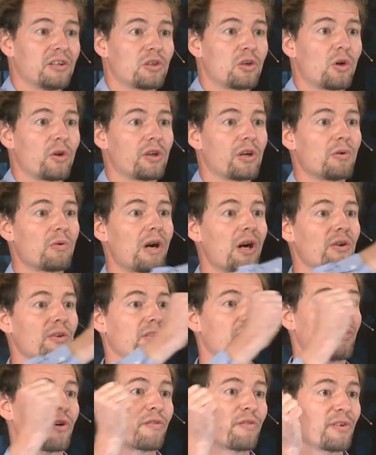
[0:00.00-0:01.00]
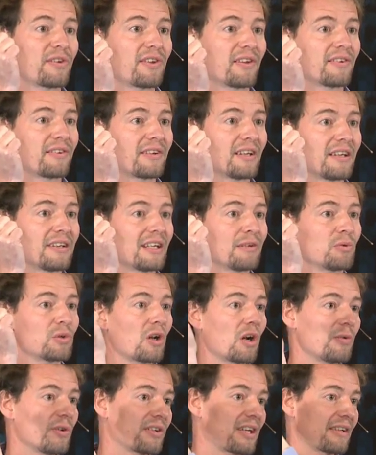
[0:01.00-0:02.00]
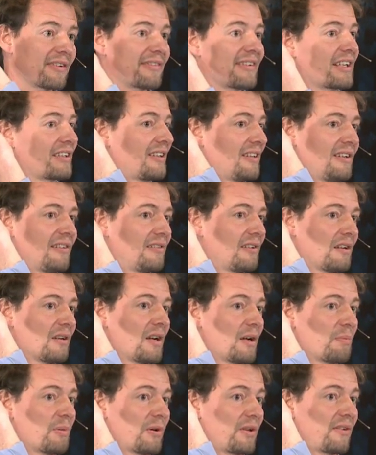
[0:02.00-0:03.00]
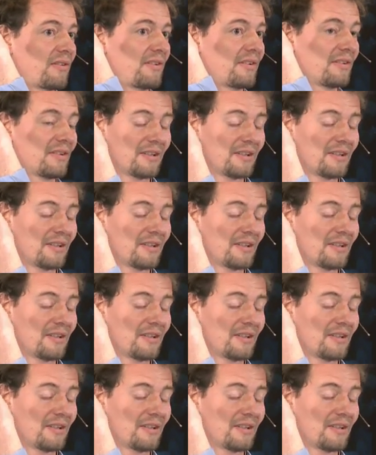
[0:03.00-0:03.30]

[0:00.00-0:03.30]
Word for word: going around surfaces, they would always get stuck in these singular points.